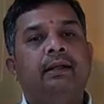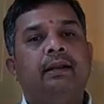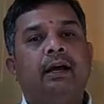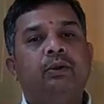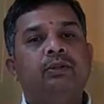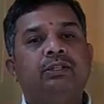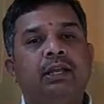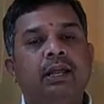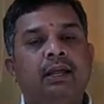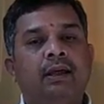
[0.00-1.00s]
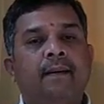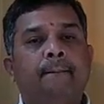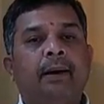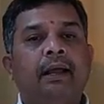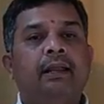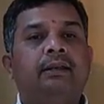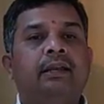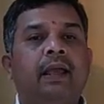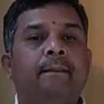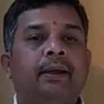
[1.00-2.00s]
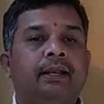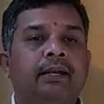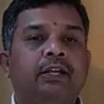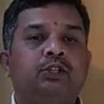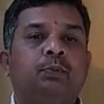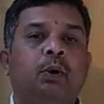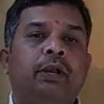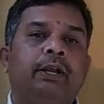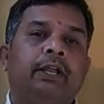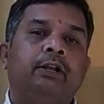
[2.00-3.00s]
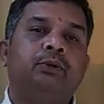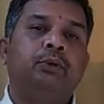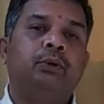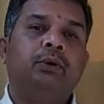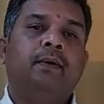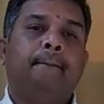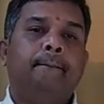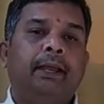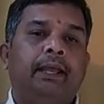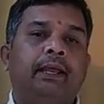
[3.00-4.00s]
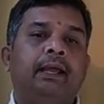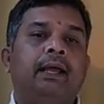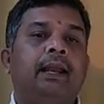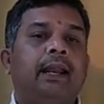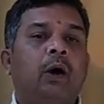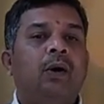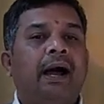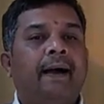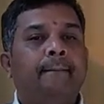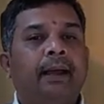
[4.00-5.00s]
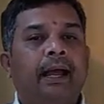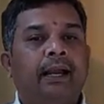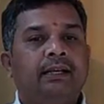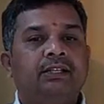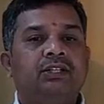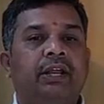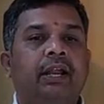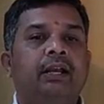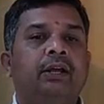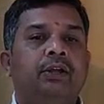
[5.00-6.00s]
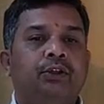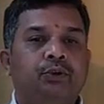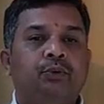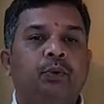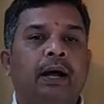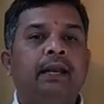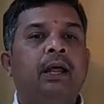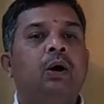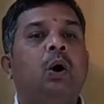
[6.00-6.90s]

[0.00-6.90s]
Now you see my tape head is pointing to B. Now I'm at state Q1.